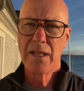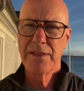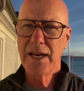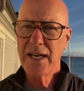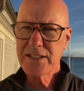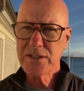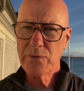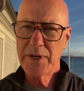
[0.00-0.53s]
The
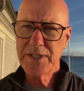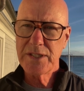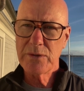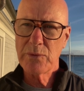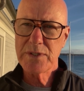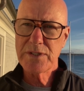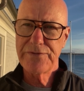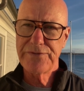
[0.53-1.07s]
next question
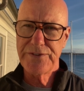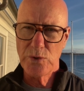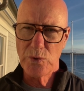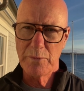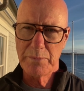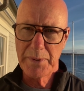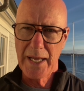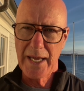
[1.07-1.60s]
was
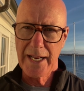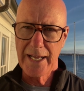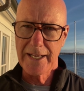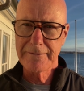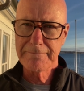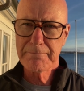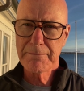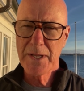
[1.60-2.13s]
fuel planning.
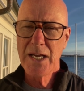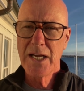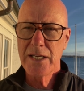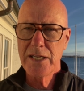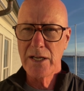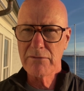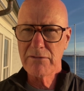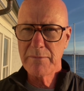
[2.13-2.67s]

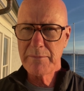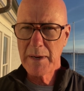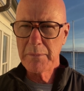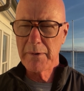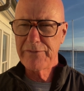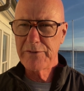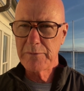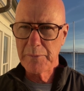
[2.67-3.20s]
You'll
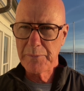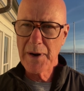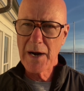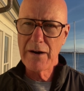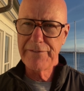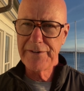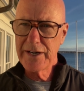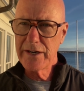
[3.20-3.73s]
remember from a
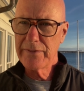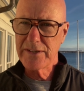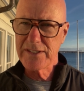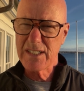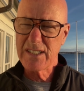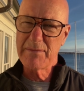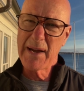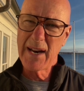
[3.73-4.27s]
prior video, this
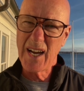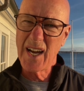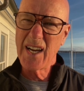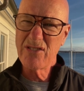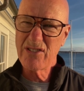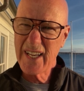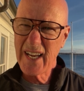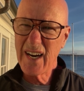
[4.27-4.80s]
is about
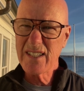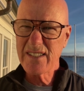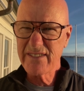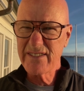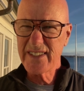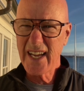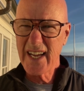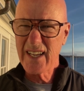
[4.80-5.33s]
100 gallons of
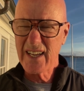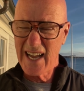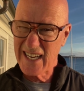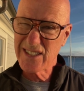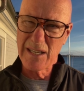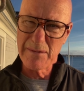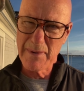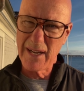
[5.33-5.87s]
tank,
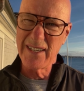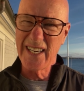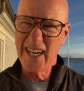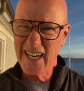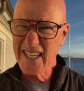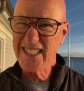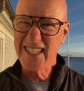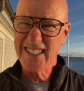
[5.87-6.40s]
actually about
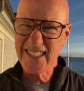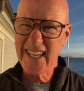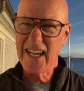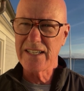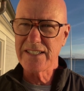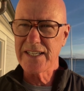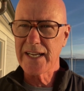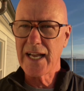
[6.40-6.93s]
96
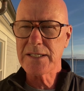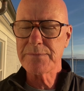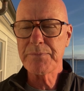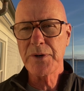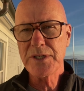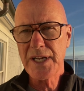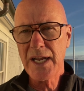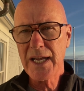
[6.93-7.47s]
gallons of gas
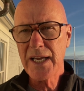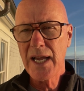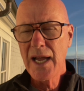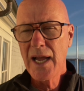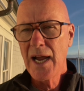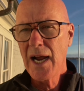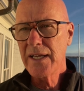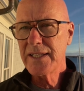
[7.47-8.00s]
per tank,
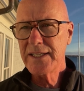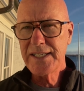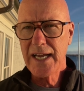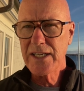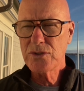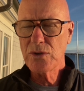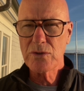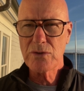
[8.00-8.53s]
and the
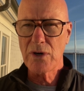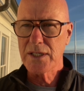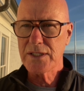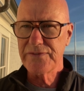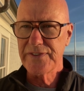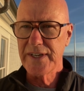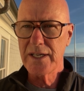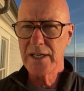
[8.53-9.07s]
tanks don't
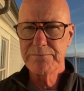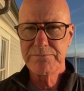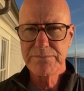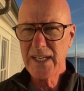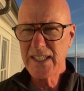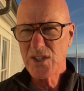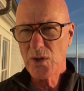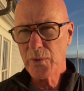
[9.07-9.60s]
cross-feed.
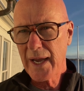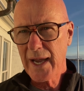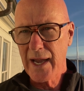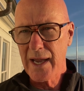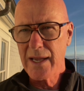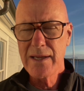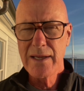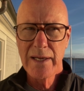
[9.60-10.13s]
That's okay.